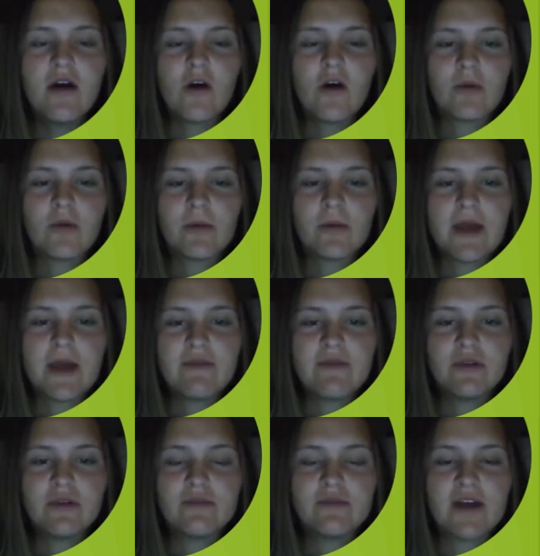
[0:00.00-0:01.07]
are more
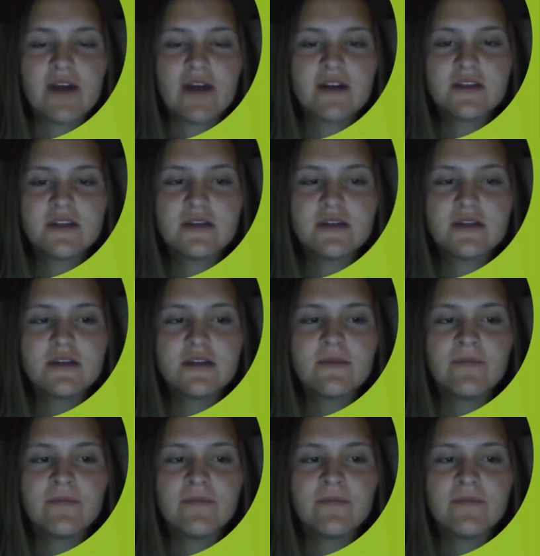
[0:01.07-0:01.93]
painful than viruses.